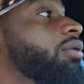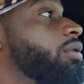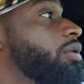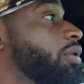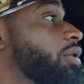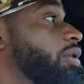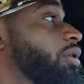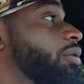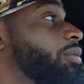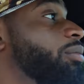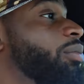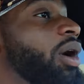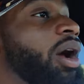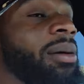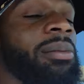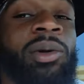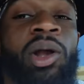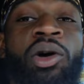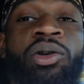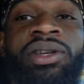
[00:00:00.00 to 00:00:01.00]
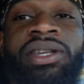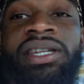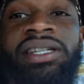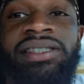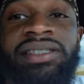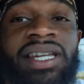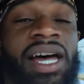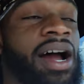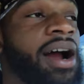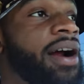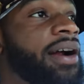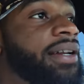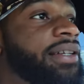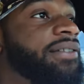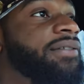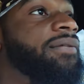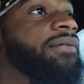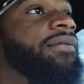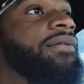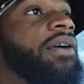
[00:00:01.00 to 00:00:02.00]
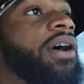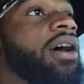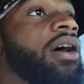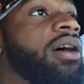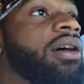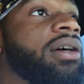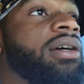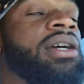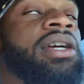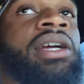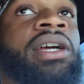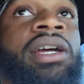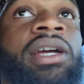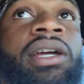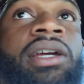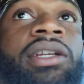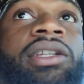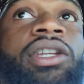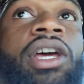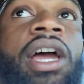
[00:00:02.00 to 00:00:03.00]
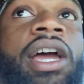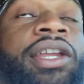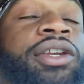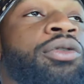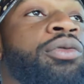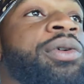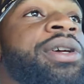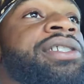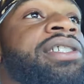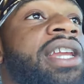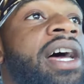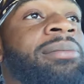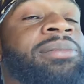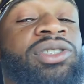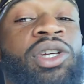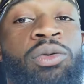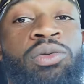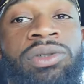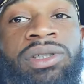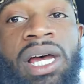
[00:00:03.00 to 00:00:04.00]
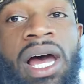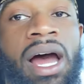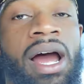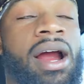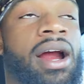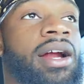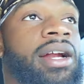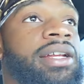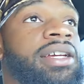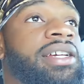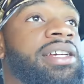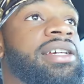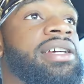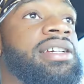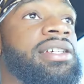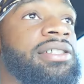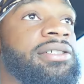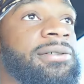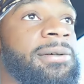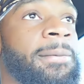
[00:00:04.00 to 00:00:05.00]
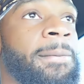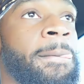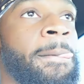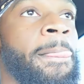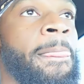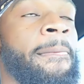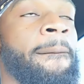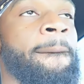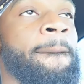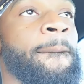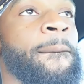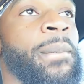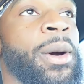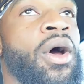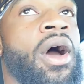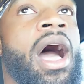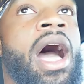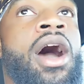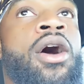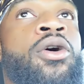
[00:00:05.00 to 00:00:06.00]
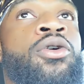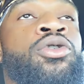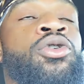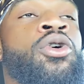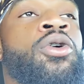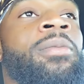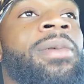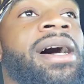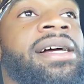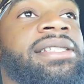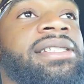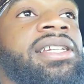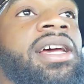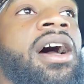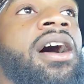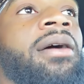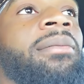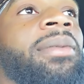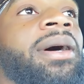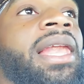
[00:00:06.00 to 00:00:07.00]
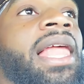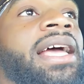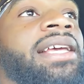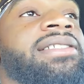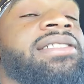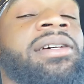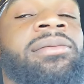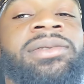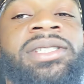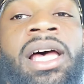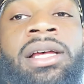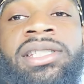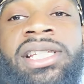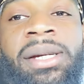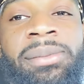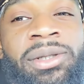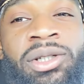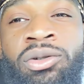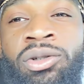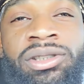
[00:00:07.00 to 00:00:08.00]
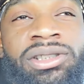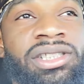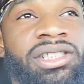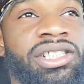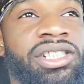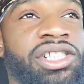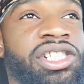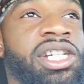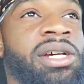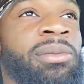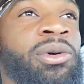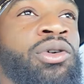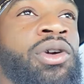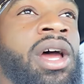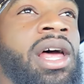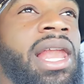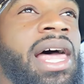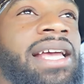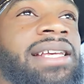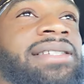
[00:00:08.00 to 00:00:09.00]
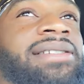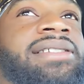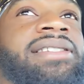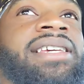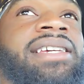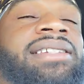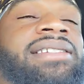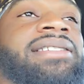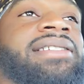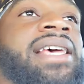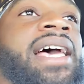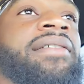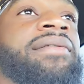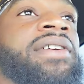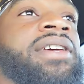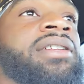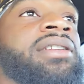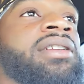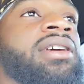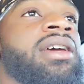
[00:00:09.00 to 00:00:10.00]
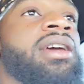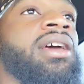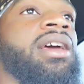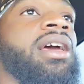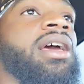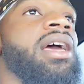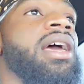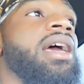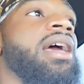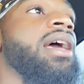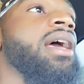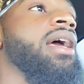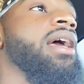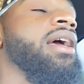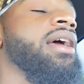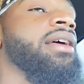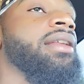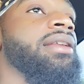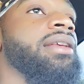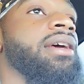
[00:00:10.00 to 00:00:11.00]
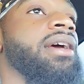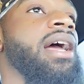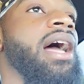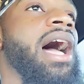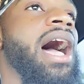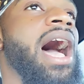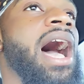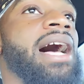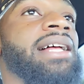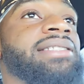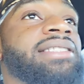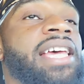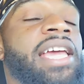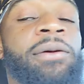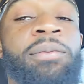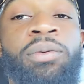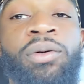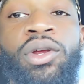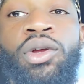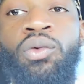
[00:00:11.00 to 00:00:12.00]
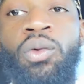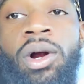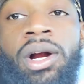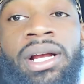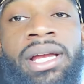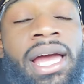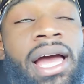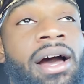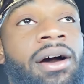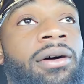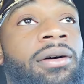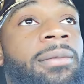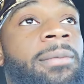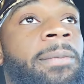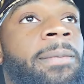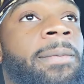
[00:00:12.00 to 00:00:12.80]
Bro, I'm low-key tired as fuck. And the reason I'm so tired is, bro, I don't know about y'all, but like sometimes I'll be going to the gym around like 6-7 and I'll take pre-workout.